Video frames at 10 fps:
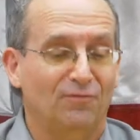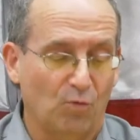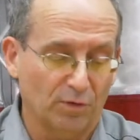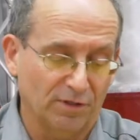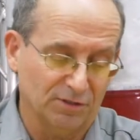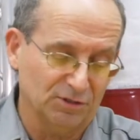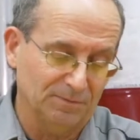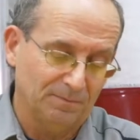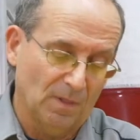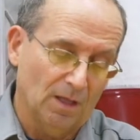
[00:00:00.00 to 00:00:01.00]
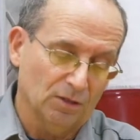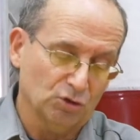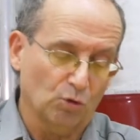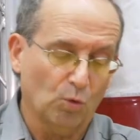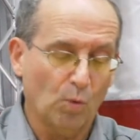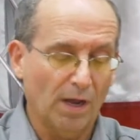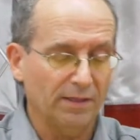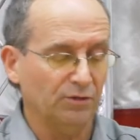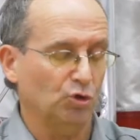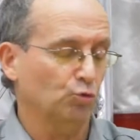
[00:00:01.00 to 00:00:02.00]
for this. So the way
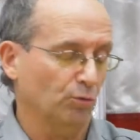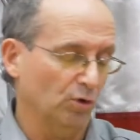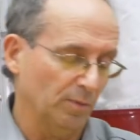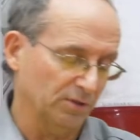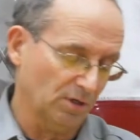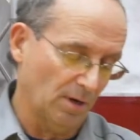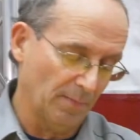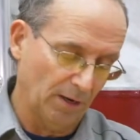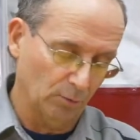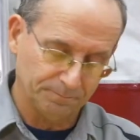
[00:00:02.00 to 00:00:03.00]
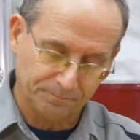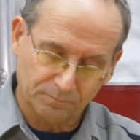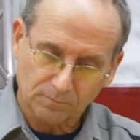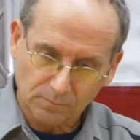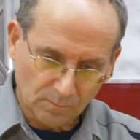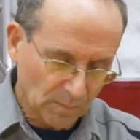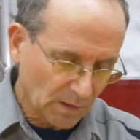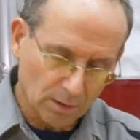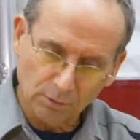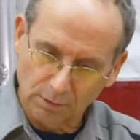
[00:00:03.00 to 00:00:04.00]
that the drill bits come out,
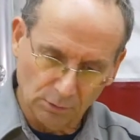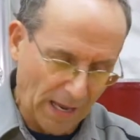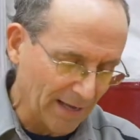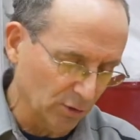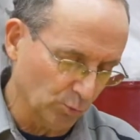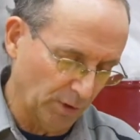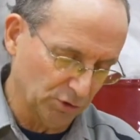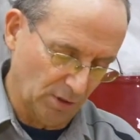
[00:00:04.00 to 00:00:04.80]
the little Allen wrench